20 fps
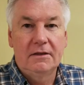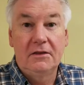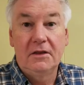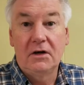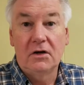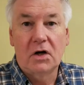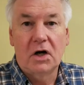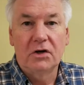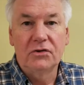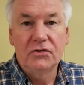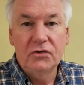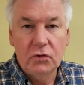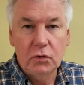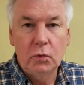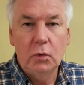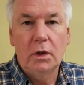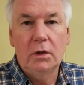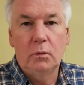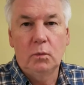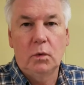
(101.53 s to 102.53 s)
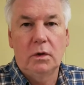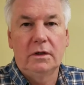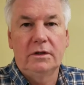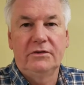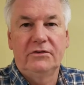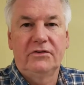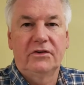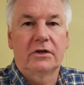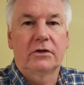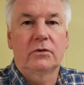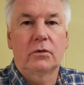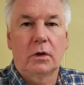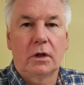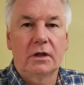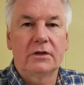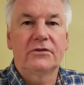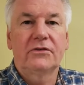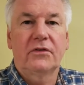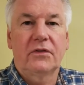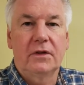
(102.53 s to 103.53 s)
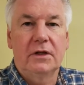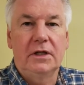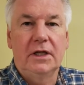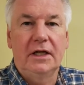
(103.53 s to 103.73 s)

There are 211s across the